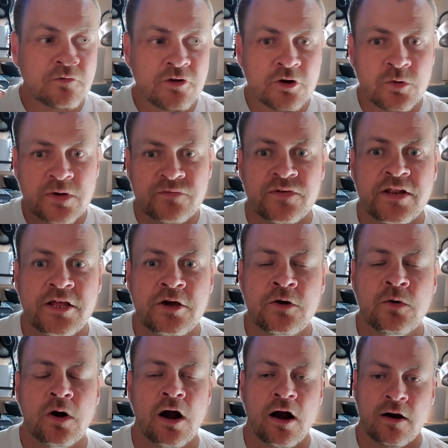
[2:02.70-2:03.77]
over a quick
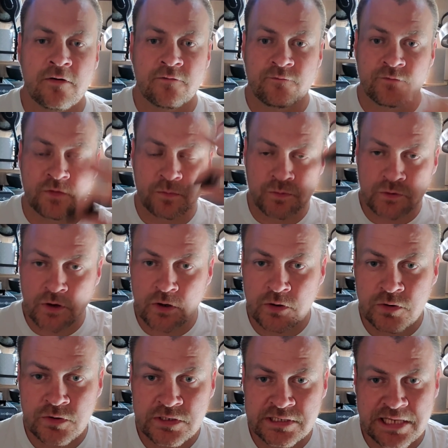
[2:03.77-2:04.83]
video of the
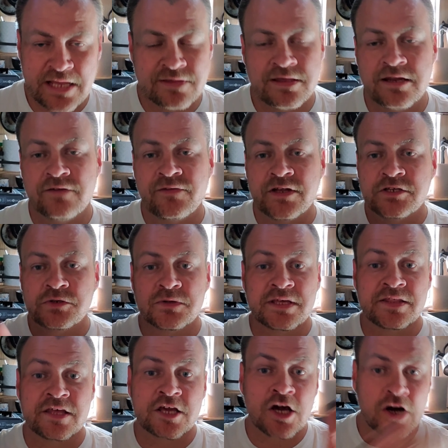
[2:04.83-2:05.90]
pros and then
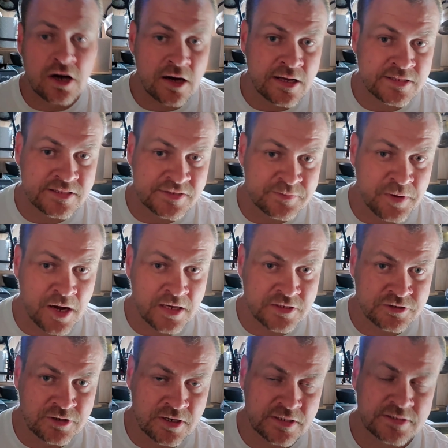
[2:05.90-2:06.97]
eventually the cons of box
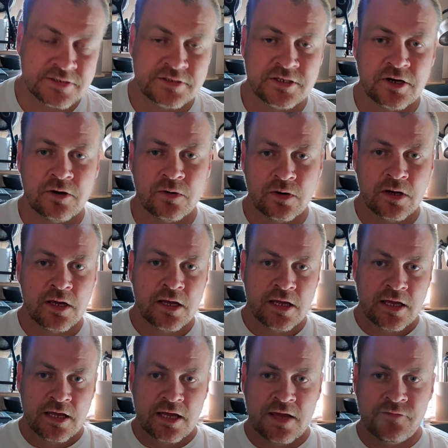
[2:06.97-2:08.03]
trucks. So
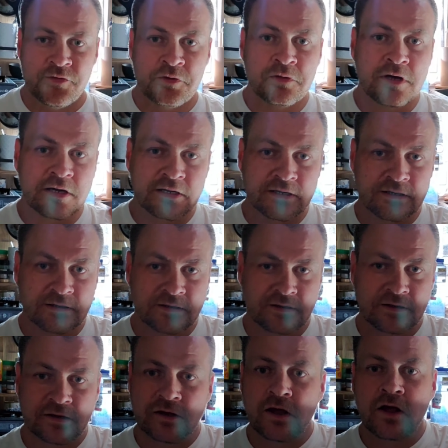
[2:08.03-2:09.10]
if you look,
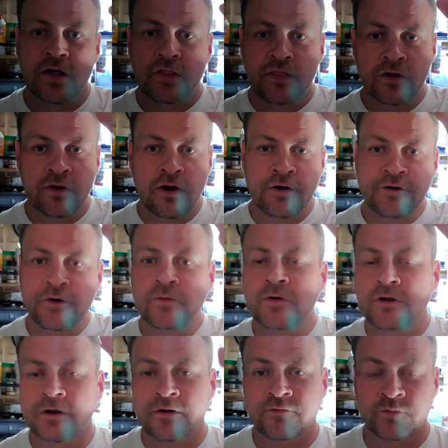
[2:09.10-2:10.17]
there are no
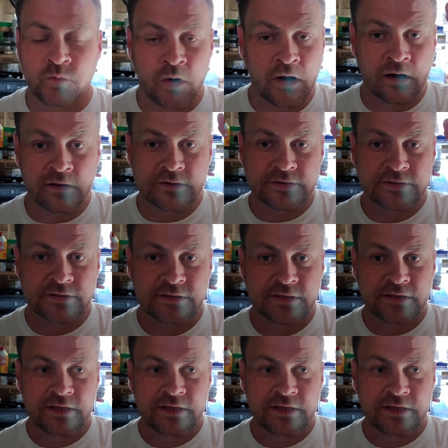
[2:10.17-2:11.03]
curved walls.